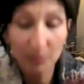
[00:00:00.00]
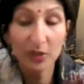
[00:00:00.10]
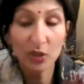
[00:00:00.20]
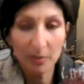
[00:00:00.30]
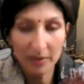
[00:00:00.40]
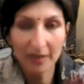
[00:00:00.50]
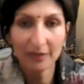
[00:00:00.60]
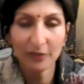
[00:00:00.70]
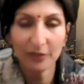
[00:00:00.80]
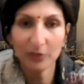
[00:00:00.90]

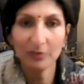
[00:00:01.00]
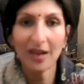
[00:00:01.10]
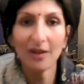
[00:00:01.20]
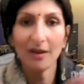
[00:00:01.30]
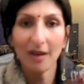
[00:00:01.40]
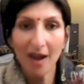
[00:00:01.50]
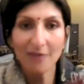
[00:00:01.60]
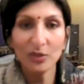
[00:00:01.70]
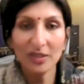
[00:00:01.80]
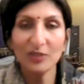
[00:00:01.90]
predominate for you? Now,
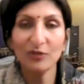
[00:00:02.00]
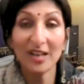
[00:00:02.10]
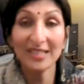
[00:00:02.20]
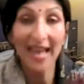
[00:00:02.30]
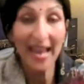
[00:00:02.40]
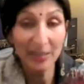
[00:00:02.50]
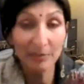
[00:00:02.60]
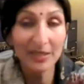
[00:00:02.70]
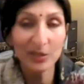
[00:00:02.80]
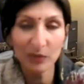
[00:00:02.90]
I've used this phrase,
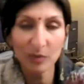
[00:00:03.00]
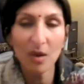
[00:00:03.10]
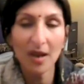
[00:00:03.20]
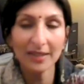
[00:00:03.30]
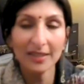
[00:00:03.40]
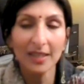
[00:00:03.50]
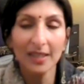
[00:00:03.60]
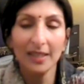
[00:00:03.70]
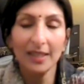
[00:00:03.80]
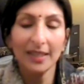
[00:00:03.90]
enemies of the mind,
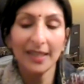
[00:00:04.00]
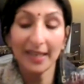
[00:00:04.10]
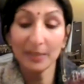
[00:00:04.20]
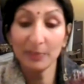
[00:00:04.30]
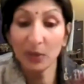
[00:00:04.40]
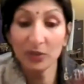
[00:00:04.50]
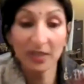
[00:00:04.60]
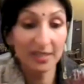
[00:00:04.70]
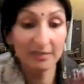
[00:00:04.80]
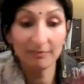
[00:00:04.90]
is because
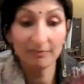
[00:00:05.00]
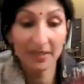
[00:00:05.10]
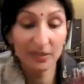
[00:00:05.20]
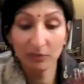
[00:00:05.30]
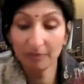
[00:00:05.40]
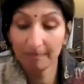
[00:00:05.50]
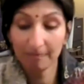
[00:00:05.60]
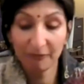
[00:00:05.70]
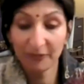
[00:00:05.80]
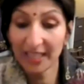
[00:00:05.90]
these
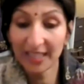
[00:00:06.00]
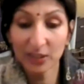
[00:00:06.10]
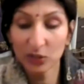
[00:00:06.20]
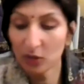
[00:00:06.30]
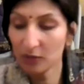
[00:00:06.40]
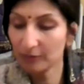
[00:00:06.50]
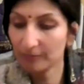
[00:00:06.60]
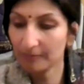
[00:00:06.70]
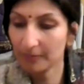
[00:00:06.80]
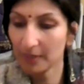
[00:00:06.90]
feelings of
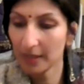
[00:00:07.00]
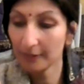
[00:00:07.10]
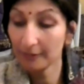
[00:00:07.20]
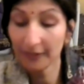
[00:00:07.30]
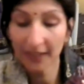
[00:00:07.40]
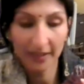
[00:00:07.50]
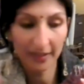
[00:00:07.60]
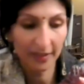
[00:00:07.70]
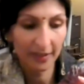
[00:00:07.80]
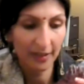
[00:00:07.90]

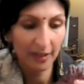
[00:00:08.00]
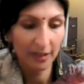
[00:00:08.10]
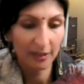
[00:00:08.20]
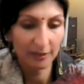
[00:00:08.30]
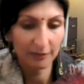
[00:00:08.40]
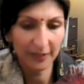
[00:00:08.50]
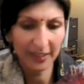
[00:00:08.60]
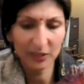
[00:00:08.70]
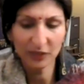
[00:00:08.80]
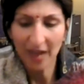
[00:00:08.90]
fear,
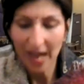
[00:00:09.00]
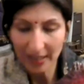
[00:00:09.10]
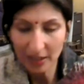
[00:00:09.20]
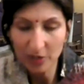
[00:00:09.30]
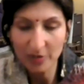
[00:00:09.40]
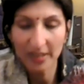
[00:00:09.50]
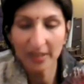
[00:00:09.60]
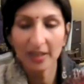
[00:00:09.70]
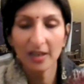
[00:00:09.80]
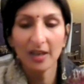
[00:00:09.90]
feelings of
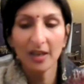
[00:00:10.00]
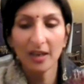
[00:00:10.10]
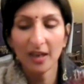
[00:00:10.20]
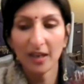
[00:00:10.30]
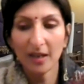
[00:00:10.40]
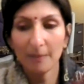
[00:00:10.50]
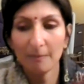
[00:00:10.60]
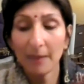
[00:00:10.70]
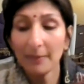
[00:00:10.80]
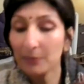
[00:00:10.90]
hankering,
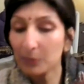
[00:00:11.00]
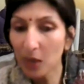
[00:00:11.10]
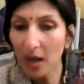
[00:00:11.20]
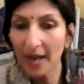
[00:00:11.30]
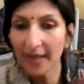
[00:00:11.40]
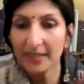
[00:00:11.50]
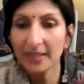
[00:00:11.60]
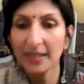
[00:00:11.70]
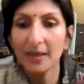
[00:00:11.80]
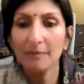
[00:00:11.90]
maybe pride,
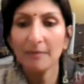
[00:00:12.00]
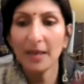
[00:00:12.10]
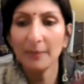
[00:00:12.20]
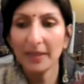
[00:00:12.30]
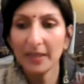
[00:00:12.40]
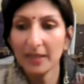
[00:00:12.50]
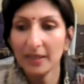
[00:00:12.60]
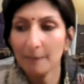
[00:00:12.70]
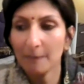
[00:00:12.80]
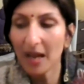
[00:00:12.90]

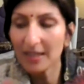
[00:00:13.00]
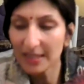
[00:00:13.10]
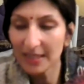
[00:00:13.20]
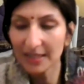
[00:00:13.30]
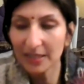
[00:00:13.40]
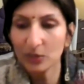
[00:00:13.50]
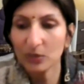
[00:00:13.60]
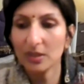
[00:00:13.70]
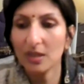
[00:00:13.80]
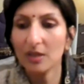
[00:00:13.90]
maybe isolating
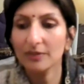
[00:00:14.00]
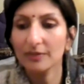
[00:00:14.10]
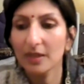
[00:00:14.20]
yourself,